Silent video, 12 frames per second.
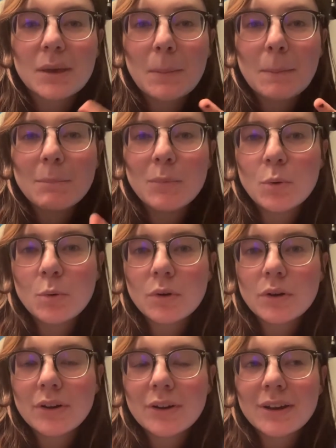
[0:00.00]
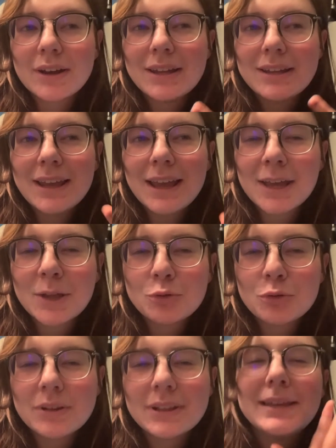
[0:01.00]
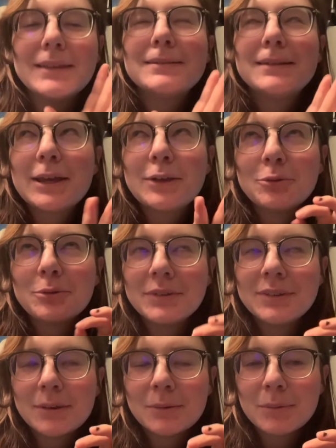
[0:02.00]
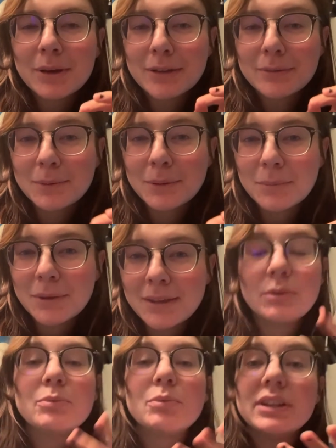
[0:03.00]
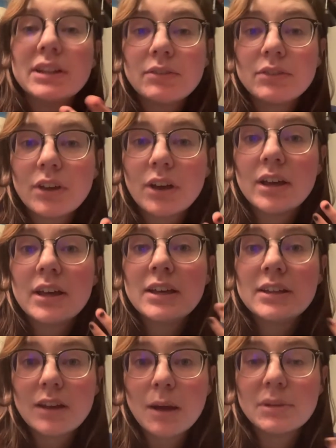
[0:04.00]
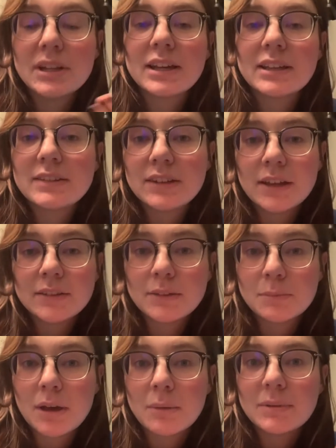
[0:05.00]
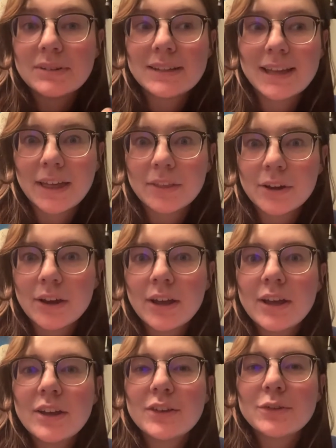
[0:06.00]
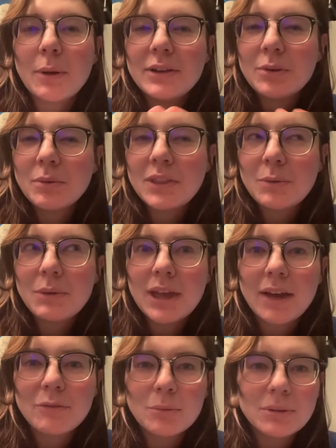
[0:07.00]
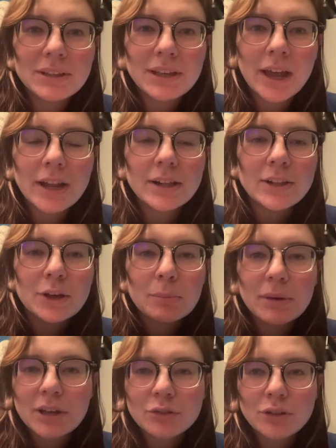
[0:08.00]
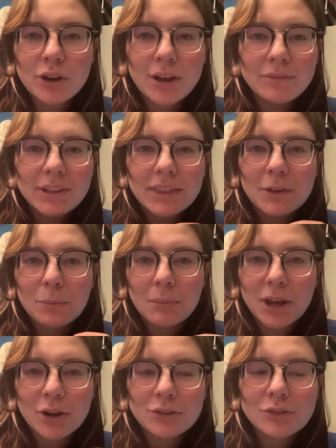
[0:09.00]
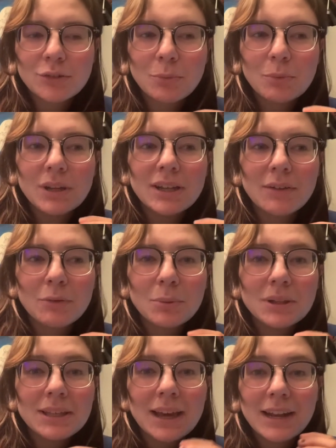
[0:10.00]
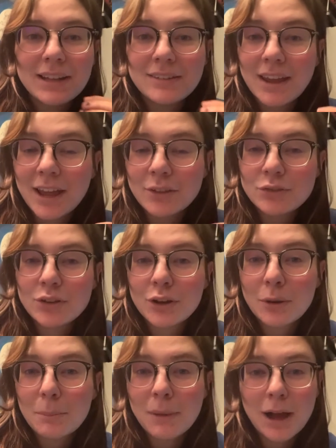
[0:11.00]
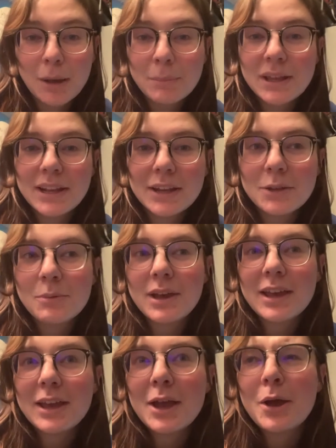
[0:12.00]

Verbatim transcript: more natural, like as natural as it can possibly be. I really never saw Dominic and Stassi's mom together. So I don't think we ever really got a clear picture of like their marriage. So we never really got attached to her mom in any way.